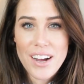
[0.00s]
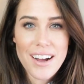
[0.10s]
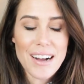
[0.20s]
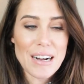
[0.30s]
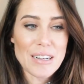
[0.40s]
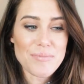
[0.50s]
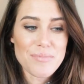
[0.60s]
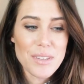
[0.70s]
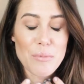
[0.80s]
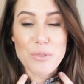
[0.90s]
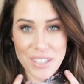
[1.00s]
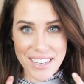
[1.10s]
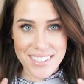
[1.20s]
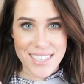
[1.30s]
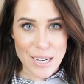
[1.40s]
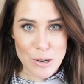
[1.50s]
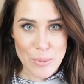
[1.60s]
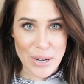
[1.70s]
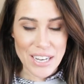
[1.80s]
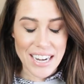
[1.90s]
Um, I'm really excited
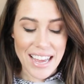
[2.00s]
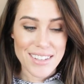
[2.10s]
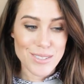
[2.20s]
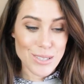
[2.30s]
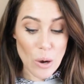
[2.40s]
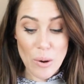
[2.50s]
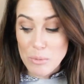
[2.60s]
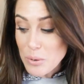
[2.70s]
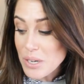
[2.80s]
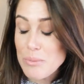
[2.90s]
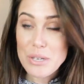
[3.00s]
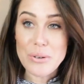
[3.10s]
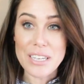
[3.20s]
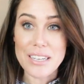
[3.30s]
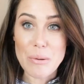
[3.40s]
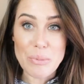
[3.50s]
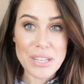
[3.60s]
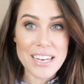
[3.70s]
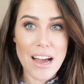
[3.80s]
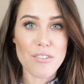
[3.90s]
about it again. So I'm going to be doing
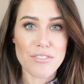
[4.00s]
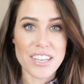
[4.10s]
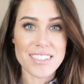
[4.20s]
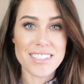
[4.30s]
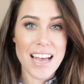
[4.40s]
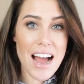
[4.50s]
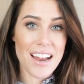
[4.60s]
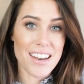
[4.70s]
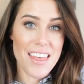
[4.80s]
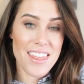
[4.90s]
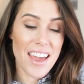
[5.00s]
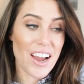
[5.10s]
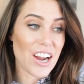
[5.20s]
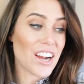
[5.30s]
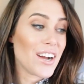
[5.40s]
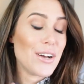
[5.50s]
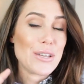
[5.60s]
complete outfits on there.